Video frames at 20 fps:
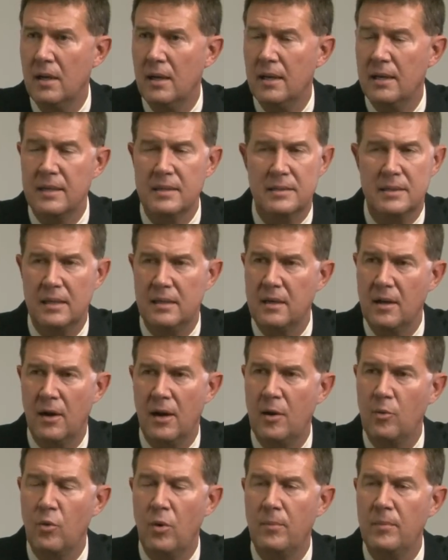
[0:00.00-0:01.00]
And he said, no,
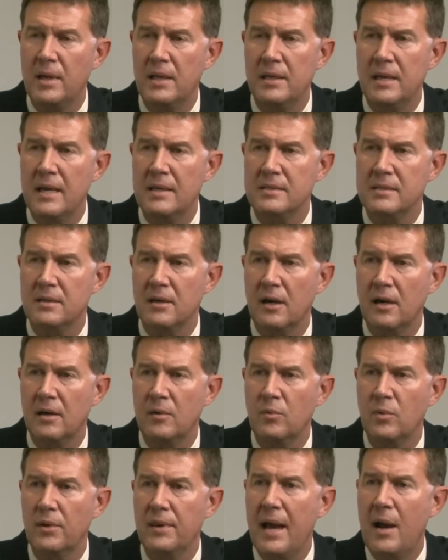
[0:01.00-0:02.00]
it won't be necessary.
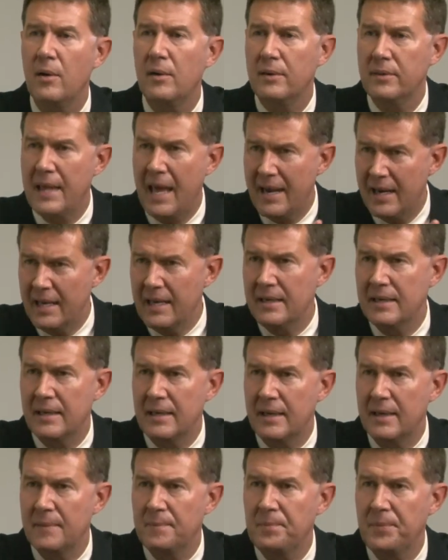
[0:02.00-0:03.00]
Well, that
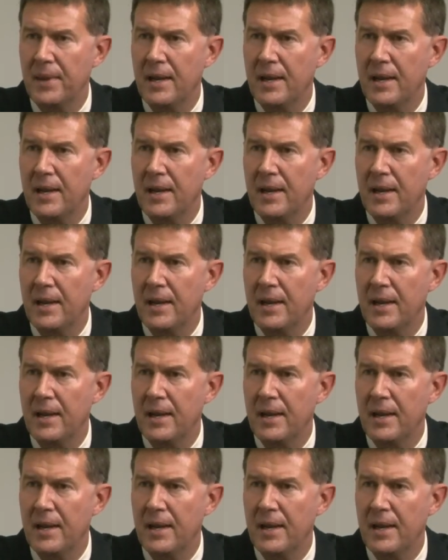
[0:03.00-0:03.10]
ended it.